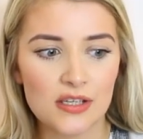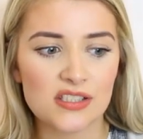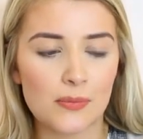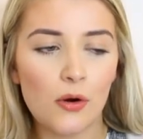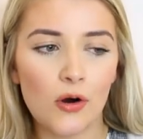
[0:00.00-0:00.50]

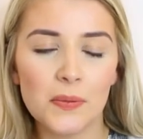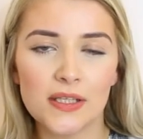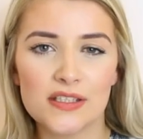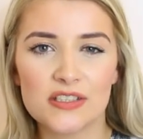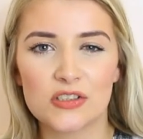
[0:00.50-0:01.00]
So I'm hoping
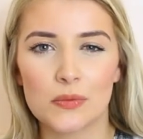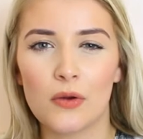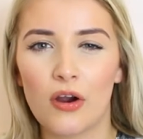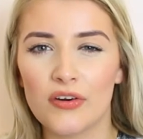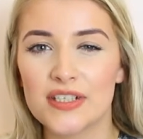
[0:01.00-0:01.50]
that there's some
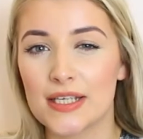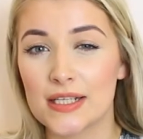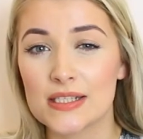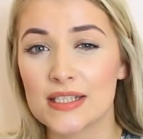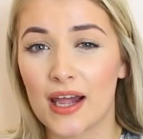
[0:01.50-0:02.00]
already
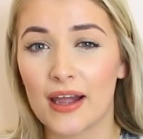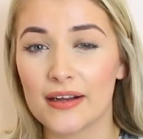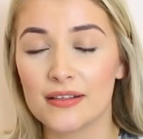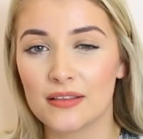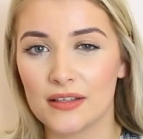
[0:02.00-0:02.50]

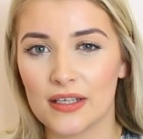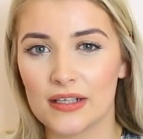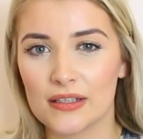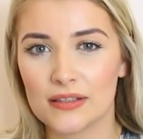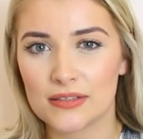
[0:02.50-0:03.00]
inside
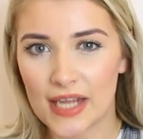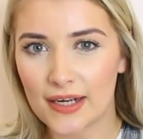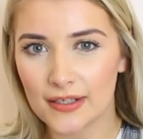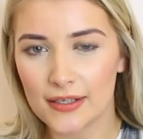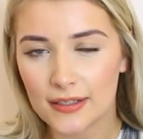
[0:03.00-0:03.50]
the
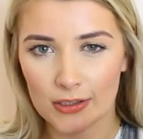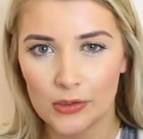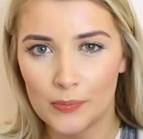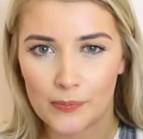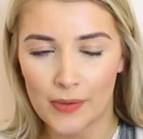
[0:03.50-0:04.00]
Technic
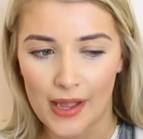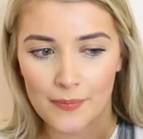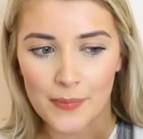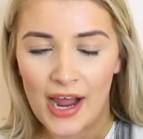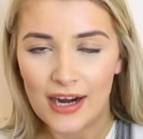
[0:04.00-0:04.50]
little
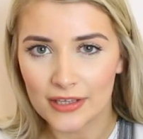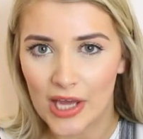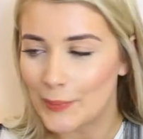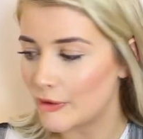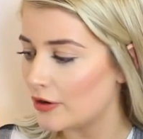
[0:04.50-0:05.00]
pack
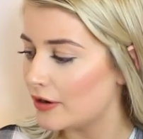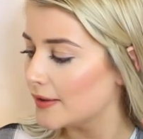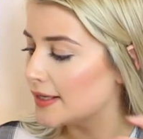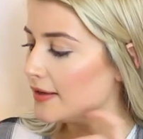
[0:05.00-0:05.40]
that I bought.